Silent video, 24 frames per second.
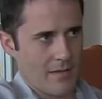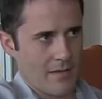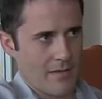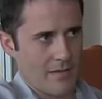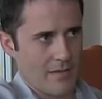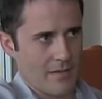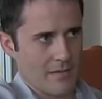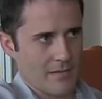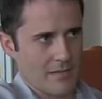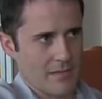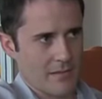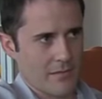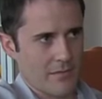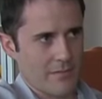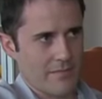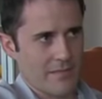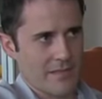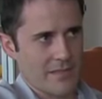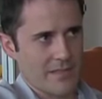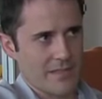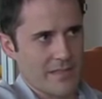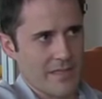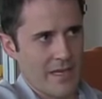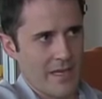It's sort of the
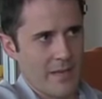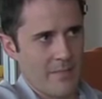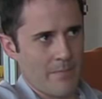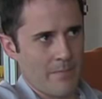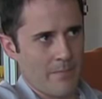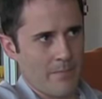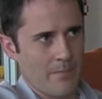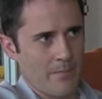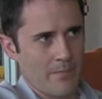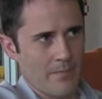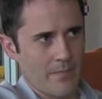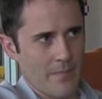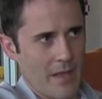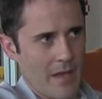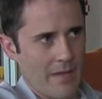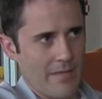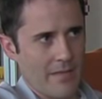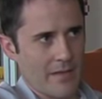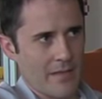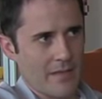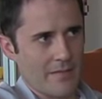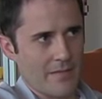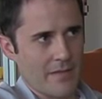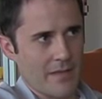same, I think,